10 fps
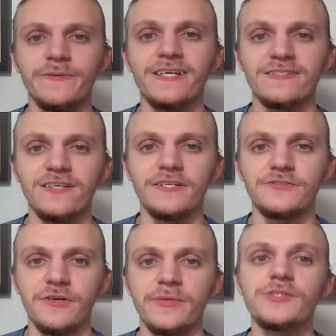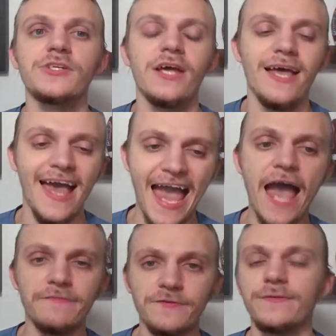past the line of scrimmage
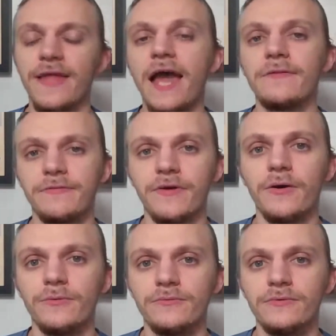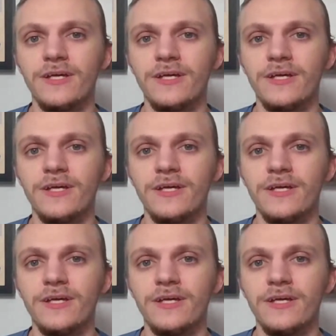after that throw.